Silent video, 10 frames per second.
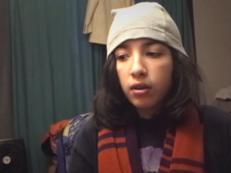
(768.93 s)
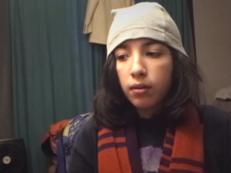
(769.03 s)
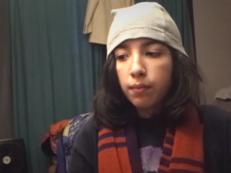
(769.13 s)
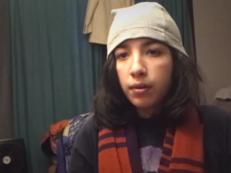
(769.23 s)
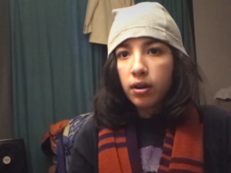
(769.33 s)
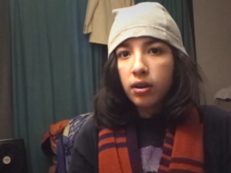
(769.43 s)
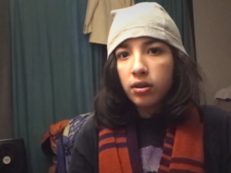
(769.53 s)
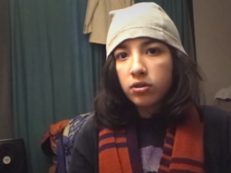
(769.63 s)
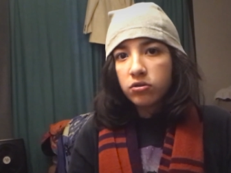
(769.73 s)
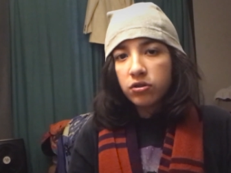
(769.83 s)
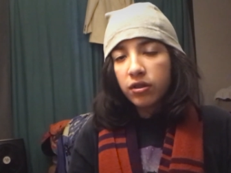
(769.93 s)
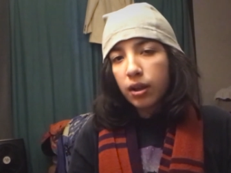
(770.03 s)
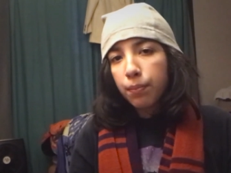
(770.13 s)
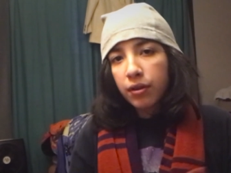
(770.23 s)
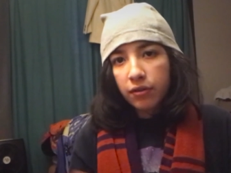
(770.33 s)
But she's like a
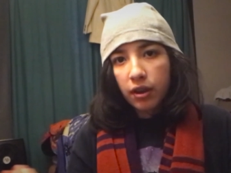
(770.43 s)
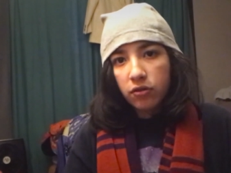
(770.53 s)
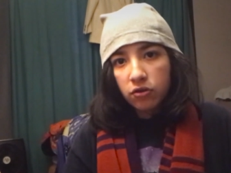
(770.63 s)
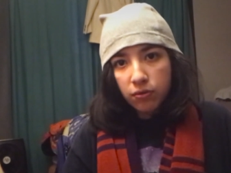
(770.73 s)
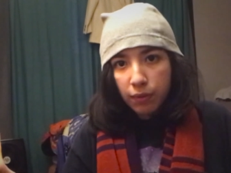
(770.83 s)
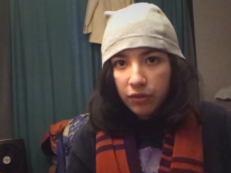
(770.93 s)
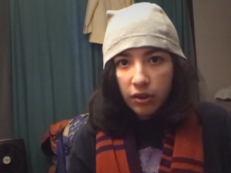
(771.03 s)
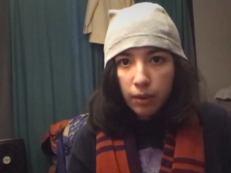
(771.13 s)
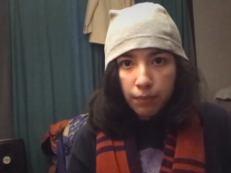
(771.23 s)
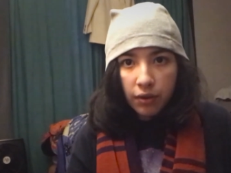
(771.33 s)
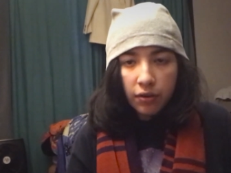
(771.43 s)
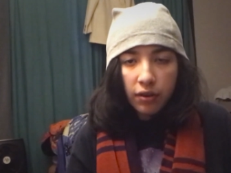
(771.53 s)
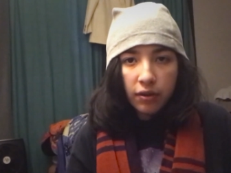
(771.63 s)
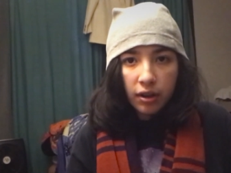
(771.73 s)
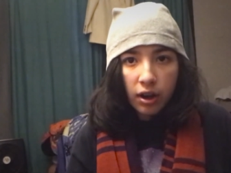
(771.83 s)
princess. She's basically a princess,
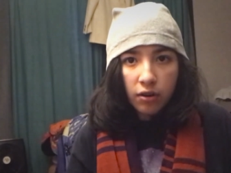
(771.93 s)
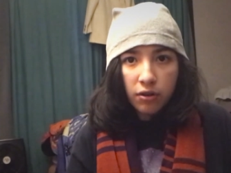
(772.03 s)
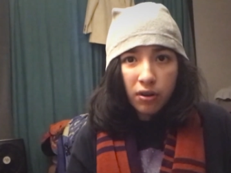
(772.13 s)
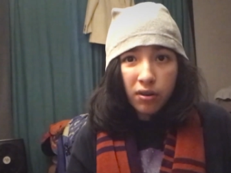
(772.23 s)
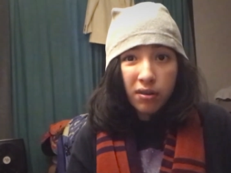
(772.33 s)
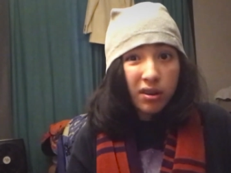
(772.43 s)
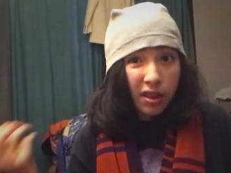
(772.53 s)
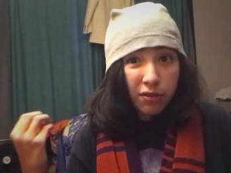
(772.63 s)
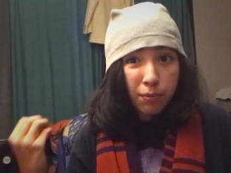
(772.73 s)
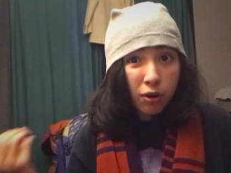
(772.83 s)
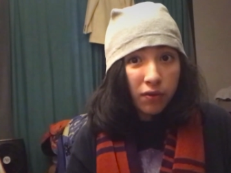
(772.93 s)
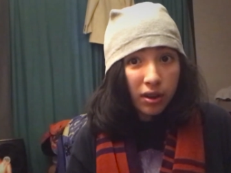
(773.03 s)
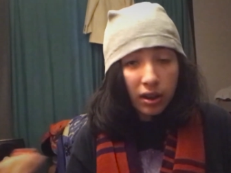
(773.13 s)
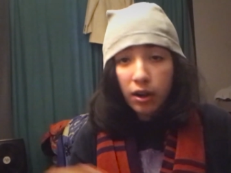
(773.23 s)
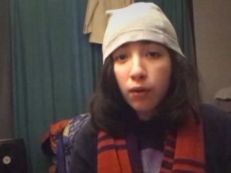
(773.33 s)
a character, and that's
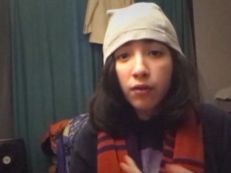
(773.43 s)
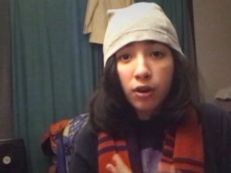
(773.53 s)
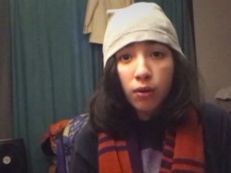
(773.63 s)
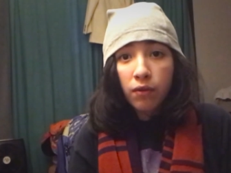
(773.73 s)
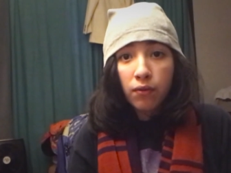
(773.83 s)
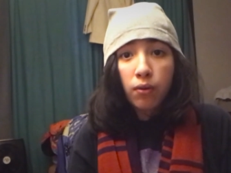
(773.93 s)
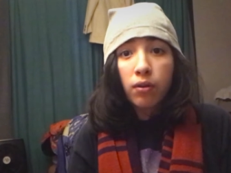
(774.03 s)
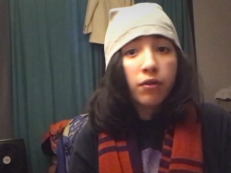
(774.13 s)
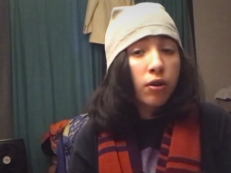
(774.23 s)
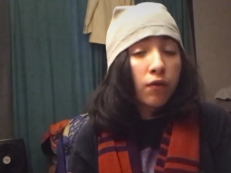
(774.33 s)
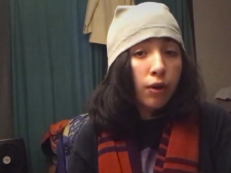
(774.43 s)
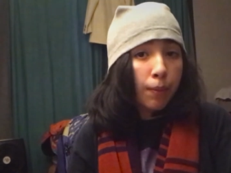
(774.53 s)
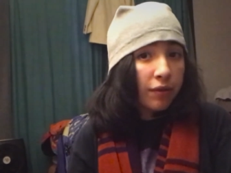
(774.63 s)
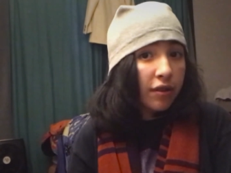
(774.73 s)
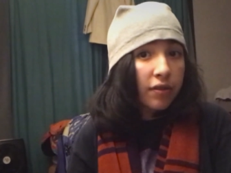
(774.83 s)
perfect. I know what they're going for. They're going for a
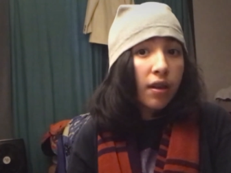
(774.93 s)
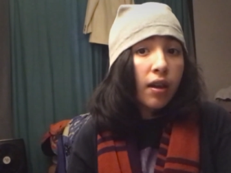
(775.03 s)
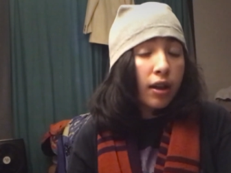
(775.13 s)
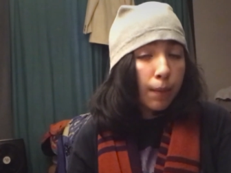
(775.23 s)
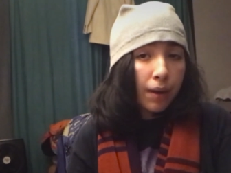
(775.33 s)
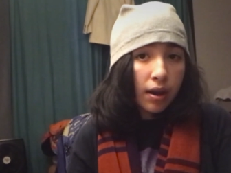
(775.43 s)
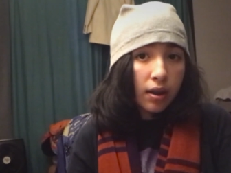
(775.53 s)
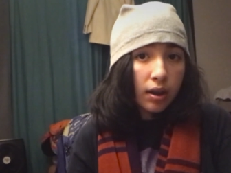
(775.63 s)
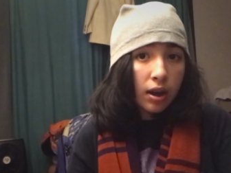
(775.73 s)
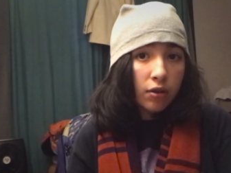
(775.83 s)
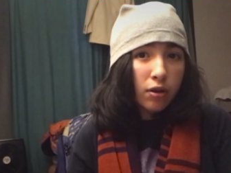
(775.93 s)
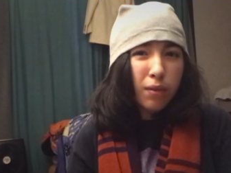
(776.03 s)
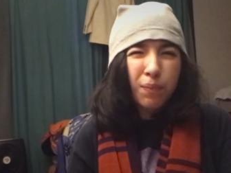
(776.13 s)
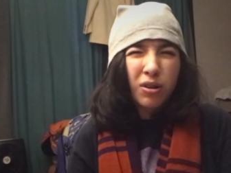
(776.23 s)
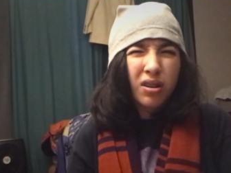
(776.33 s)
princess companion character,
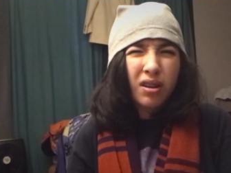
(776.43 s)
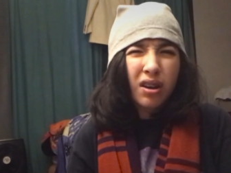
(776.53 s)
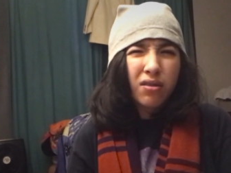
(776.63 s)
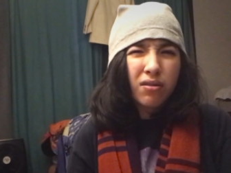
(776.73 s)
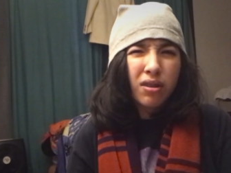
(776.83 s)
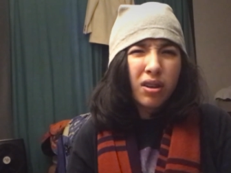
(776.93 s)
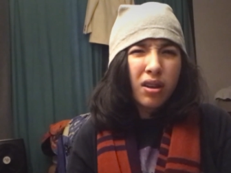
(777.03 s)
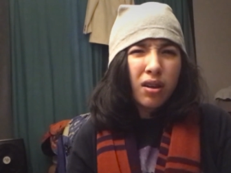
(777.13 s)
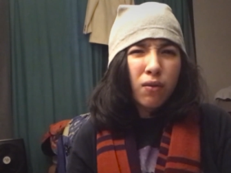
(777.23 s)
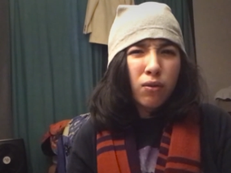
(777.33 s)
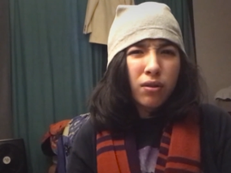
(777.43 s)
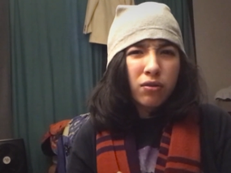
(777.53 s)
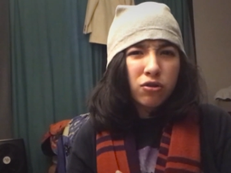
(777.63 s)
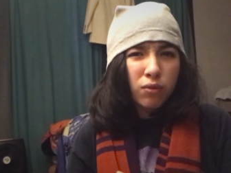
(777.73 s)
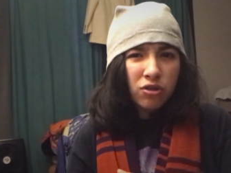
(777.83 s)
but I don't.
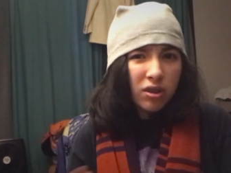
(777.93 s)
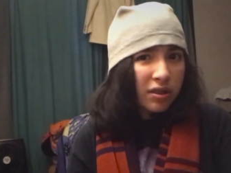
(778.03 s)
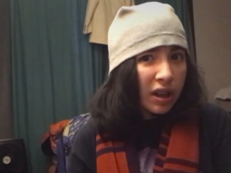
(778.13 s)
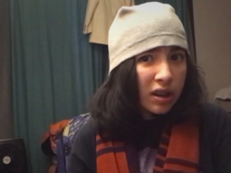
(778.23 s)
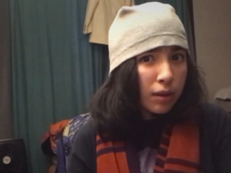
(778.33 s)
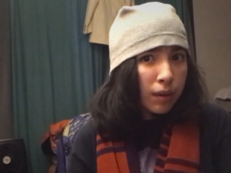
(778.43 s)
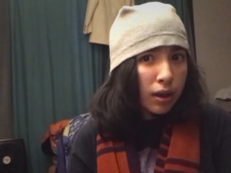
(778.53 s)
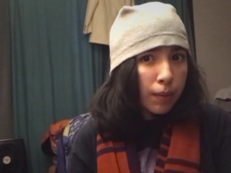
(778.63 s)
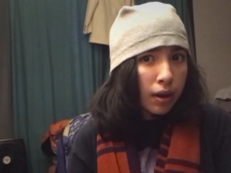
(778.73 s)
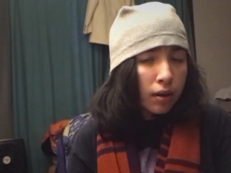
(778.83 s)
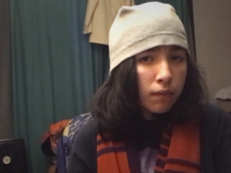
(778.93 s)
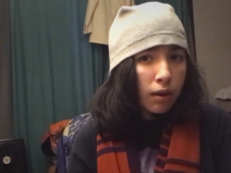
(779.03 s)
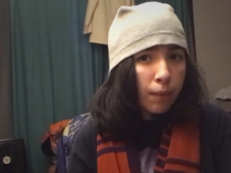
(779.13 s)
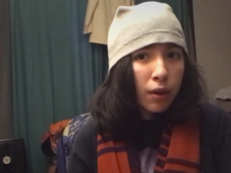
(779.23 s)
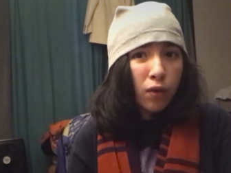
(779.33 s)
Was she intended to be a companion? I
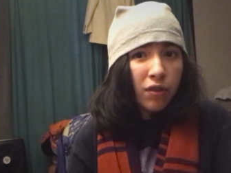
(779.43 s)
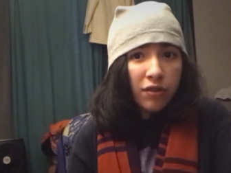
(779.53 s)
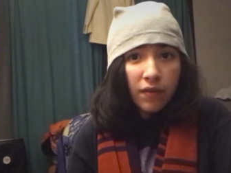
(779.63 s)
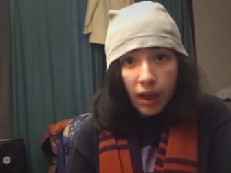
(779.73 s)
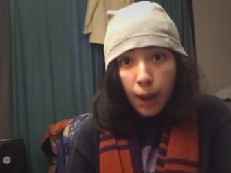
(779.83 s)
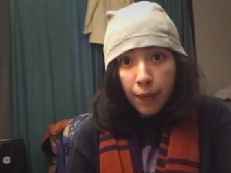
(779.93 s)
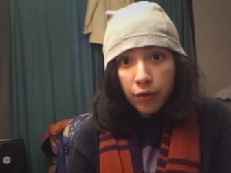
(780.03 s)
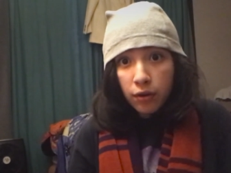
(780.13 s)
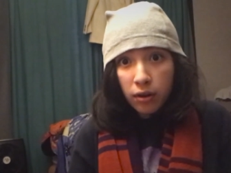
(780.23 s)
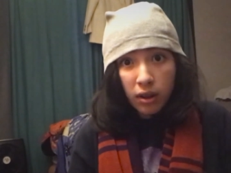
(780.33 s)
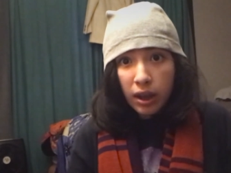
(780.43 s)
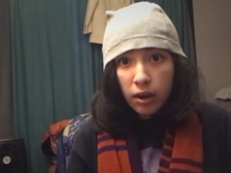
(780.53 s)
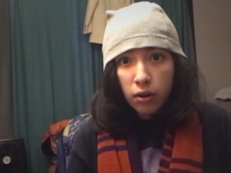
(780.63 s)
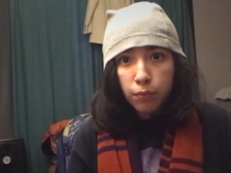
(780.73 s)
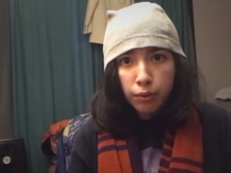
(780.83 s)
mean, all the stuff that happens
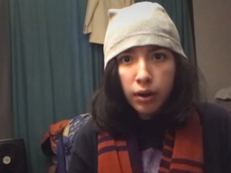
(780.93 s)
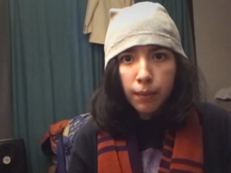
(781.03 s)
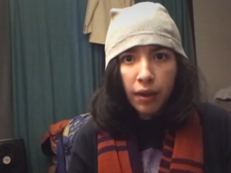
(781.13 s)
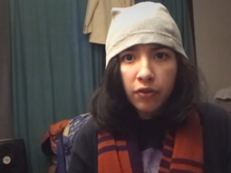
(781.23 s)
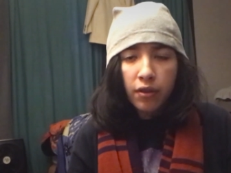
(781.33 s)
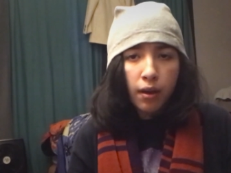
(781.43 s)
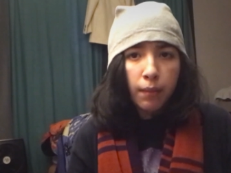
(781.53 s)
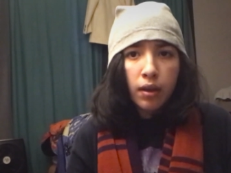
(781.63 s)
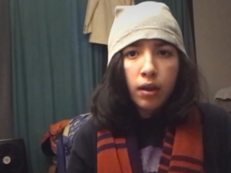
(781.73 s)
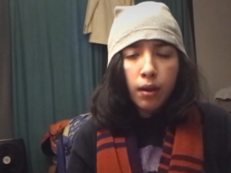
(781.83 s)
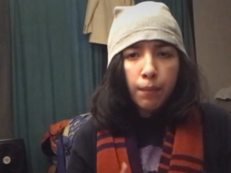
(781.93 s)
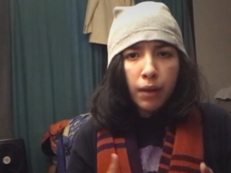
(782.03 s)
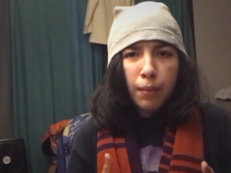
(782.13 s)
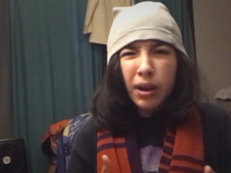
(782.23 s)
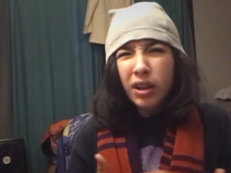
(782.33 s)
later is pretty messed up, but
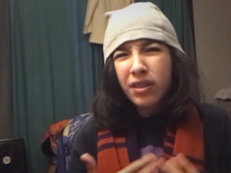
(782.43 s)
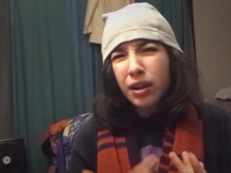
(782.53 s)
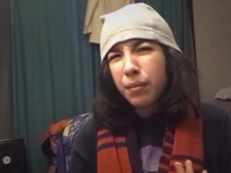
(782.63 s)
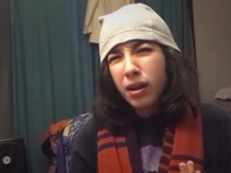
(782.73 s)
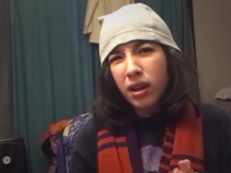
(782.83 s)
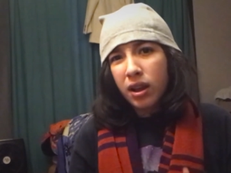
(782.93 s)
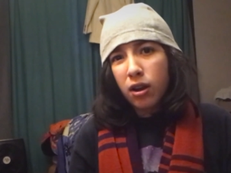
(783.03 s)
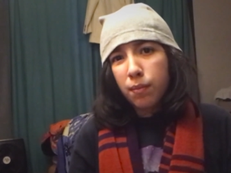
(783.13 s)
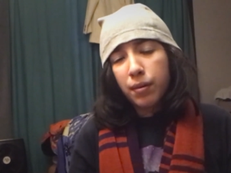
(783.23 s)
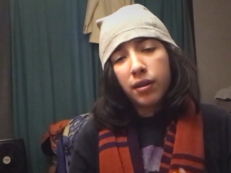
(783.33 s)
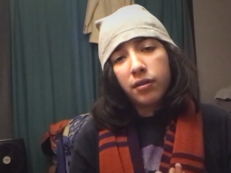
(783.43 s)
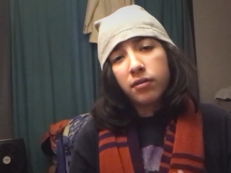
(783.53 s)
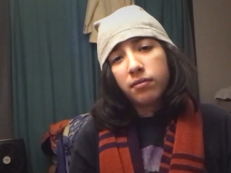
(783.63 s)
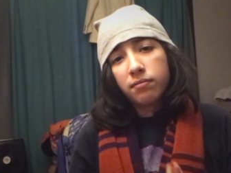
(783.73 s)
I'm not gonna talk about it here because.